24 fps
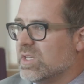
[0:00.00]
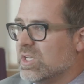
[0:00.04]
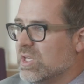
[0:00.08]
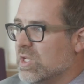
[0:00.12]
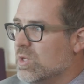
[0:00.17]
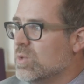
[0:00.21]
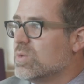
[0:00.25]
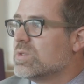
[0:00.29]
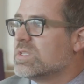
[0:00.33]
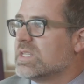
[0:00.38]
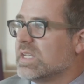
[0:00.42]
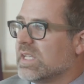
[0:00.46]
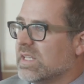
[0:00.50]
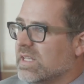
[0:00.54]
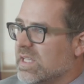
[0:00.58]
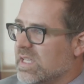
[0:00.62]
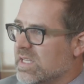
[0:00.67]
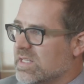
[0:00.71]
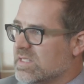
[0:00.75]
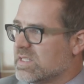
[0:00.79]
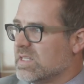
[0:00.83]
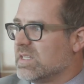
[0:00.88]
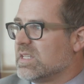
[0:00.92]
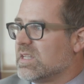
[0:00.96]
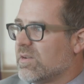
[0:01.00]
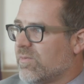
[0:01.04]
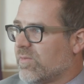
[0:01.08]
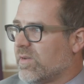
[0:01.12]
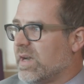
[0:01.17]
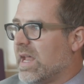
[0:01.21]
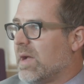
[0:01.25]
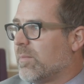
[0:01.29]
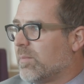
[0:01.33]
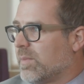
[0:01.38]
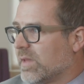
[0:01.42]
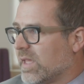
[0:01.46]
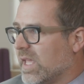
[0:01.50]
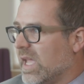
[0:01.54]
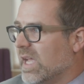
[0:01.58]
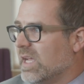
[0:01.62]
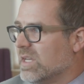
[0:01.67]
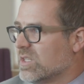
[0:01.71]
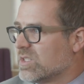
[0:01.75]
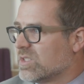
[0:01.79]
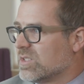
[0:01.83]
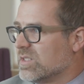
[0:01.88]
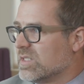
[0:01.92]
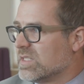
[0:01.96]
and using these in different
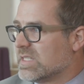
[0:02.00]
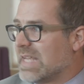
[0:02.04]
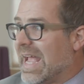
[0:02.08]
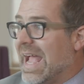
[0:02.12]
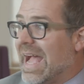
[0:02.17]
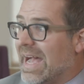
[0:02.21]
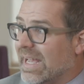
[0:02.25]
applications